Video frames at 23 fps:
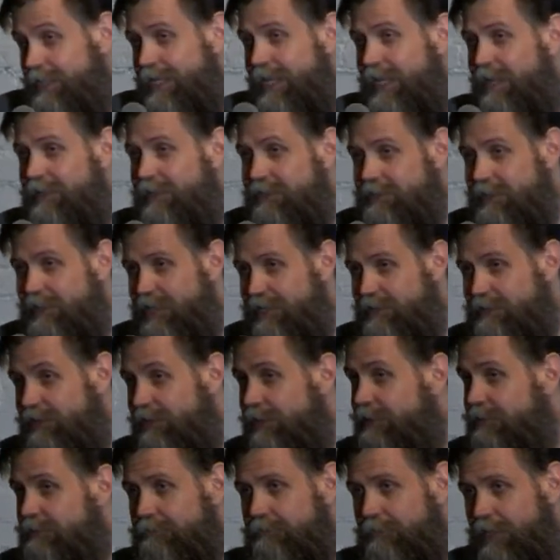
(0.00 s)
But yeah, that's an
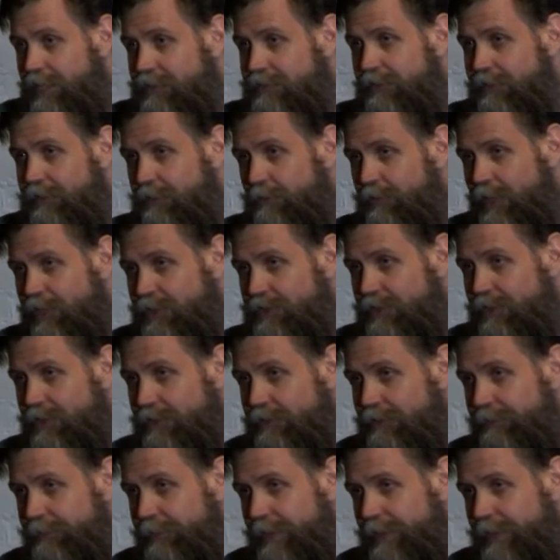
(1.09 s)
excellent question.